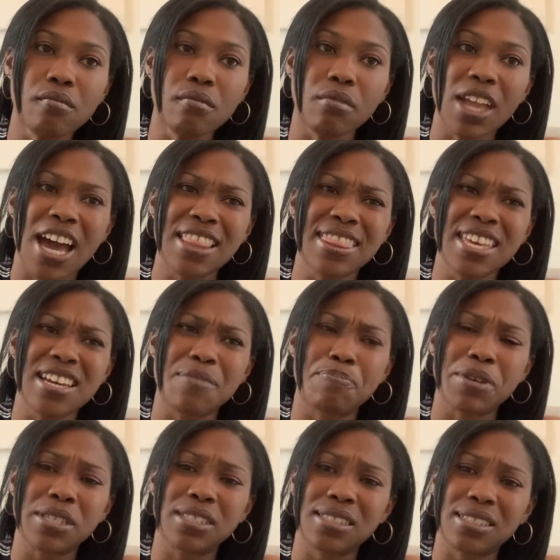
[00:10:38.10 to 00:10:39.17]
I think
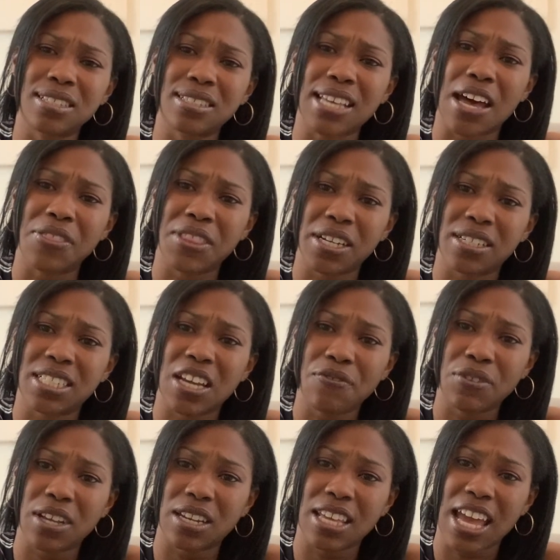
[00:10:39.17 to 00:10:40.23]
businesses out there
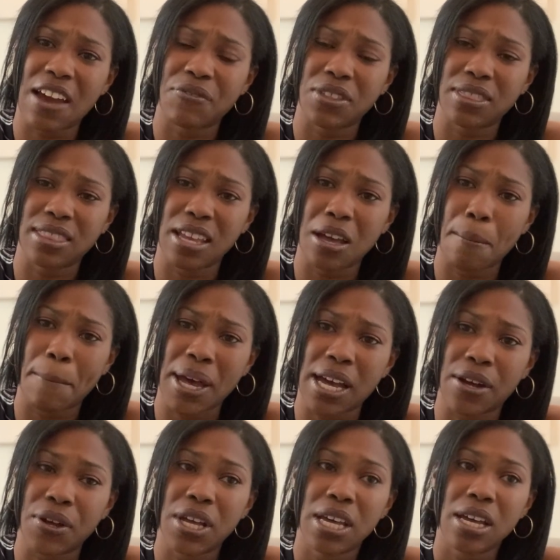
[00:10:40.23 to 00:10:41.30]
definitely have to think
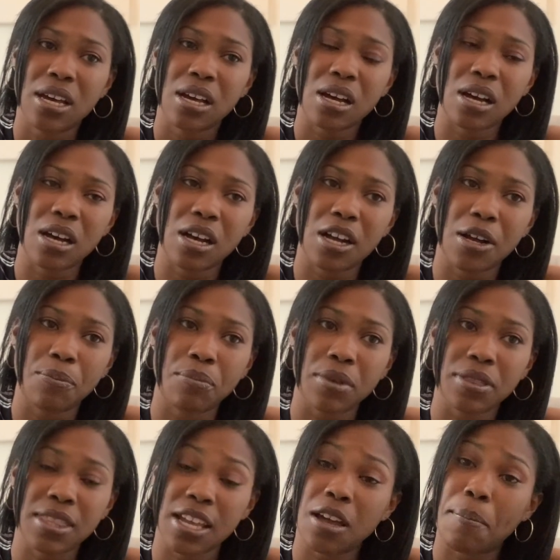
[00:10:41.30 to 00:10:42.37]
about
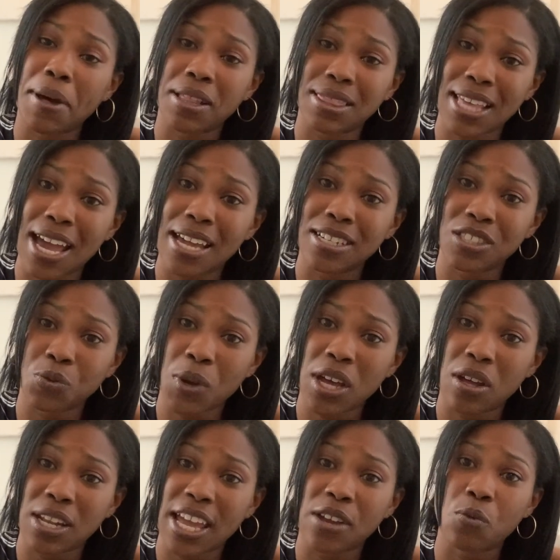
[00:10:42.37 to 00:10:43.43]
that as
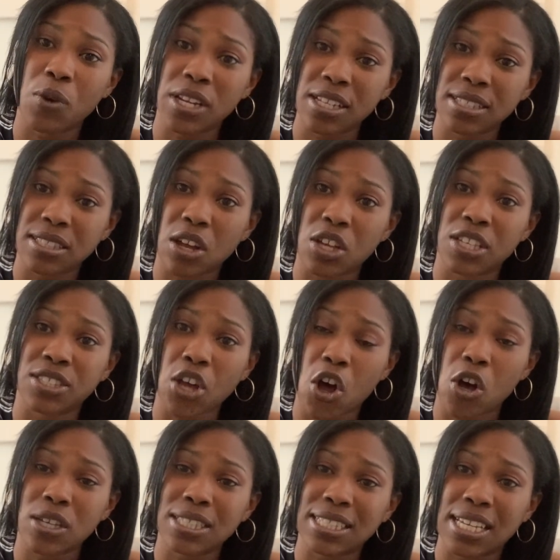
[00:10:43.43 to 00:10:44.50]
well. Like when this is
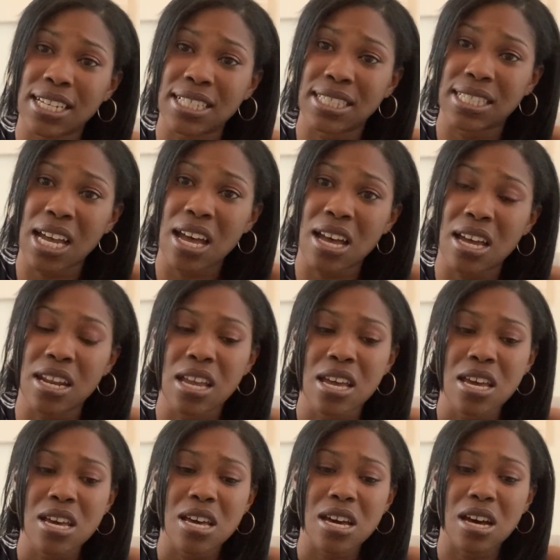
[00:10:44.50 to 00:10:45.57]
all said and done,
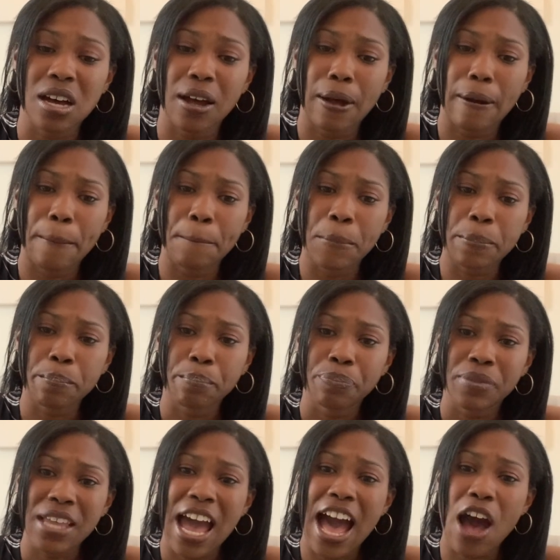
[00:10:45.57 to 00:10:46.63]

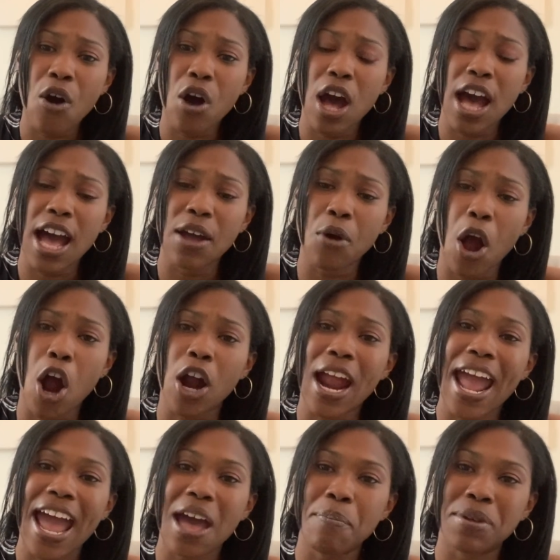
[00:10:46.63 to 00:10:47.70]
how our
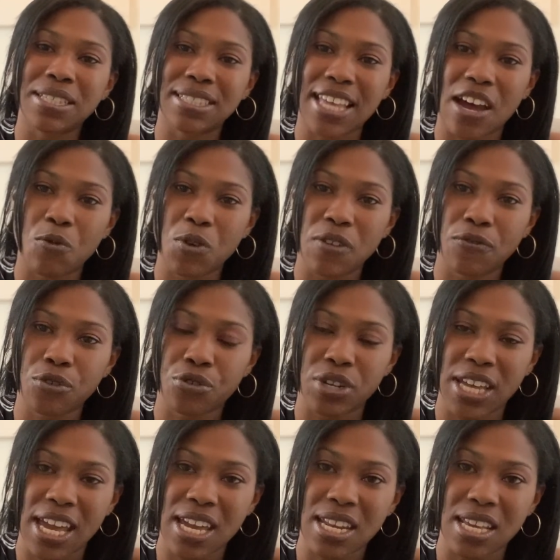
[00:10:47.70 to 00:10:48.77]
habits that we've
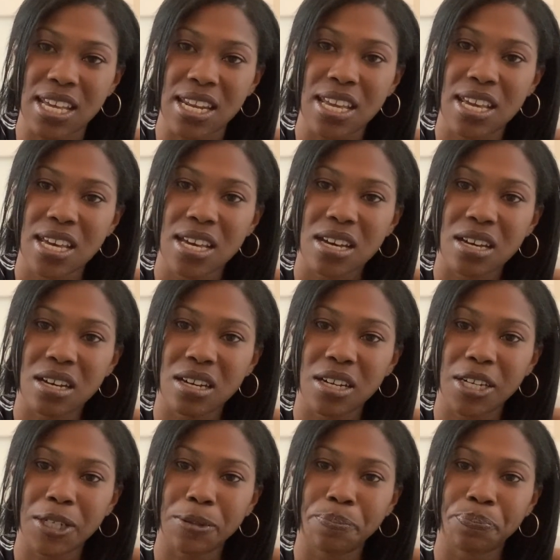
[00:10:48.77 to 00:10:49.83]
created
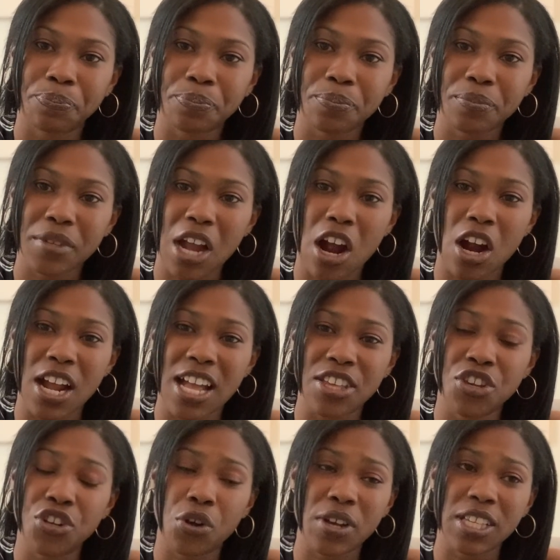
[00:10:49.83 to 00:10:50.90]
are,
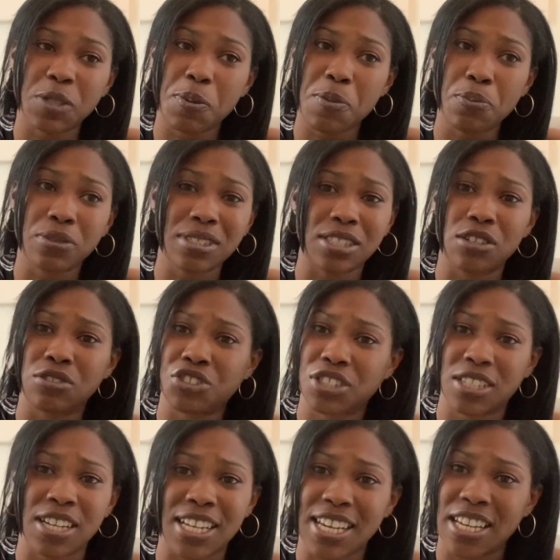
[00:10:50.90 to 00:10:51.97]
you know, is people still
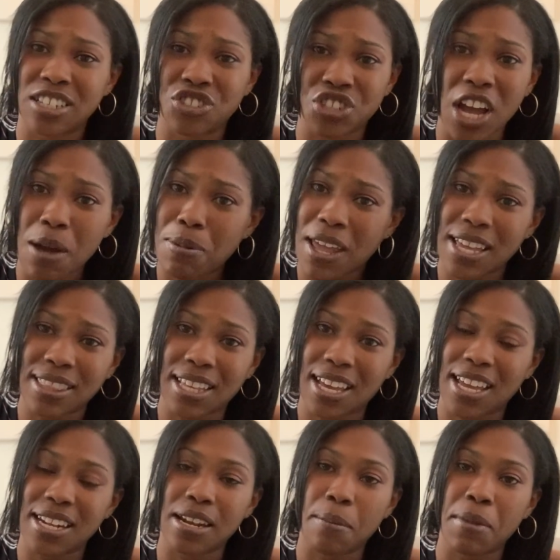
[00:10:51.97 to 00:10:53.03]
just going to get a job like
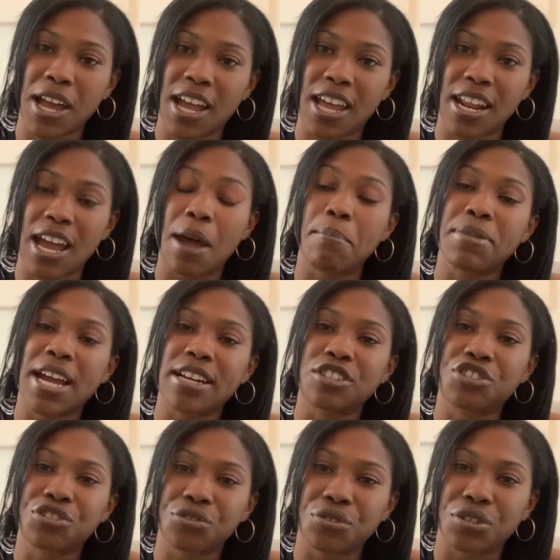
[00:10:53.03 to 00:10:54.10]
that? And I'm not
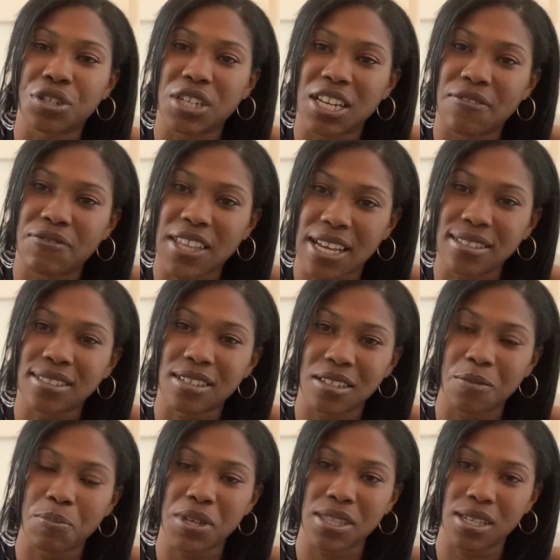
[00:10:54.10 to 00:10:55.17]
sure if that's going
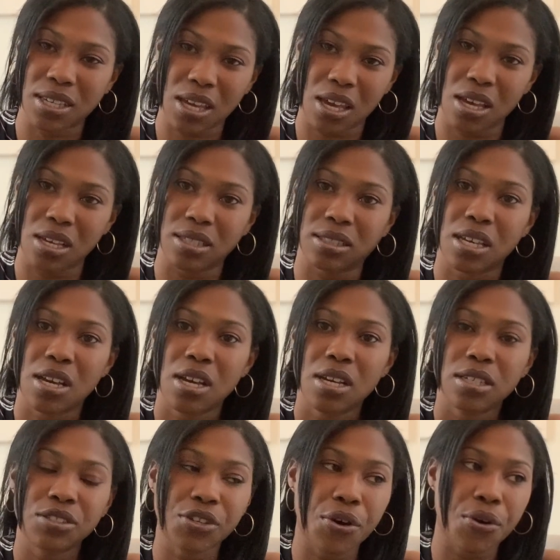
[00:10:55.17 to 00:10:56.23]
to be the case.
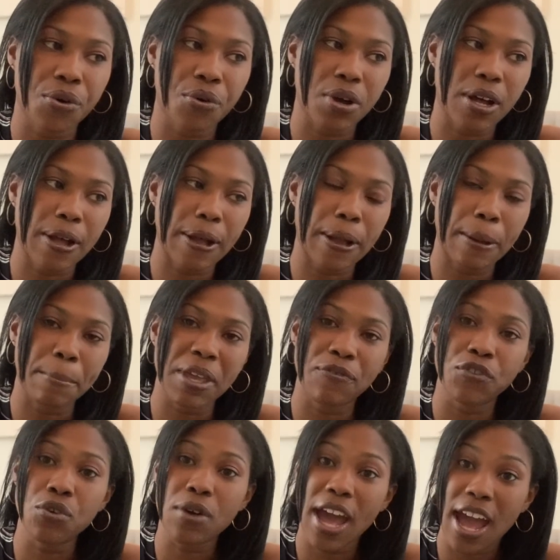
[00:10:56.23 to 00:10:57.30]
So
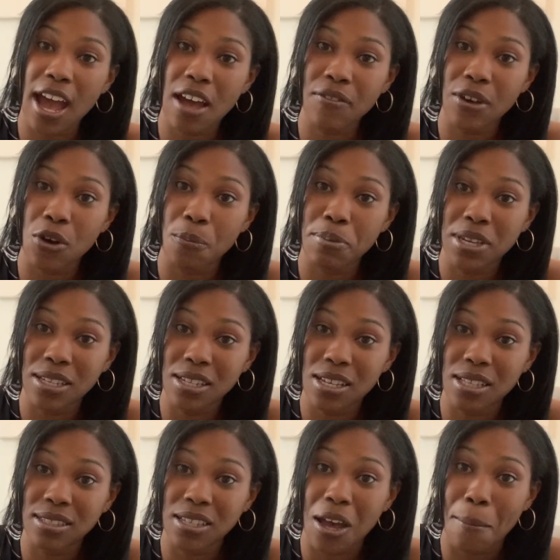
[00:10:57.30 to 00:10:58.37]
if you have
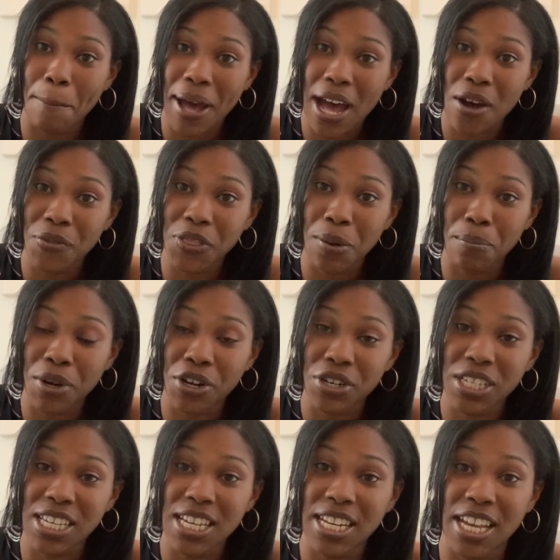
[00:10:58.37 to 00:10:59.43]
opinions about the
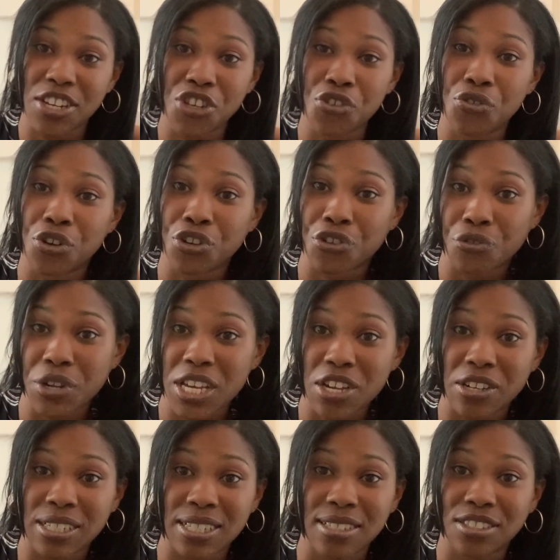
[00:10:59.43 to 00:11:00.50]
market and you agree
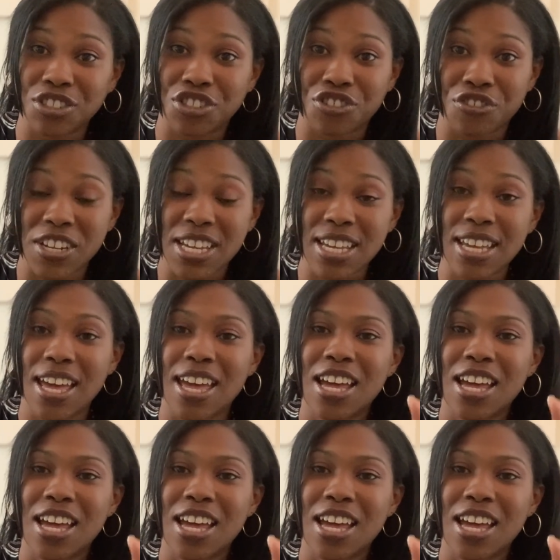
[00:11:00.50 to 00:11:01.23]
or disagree,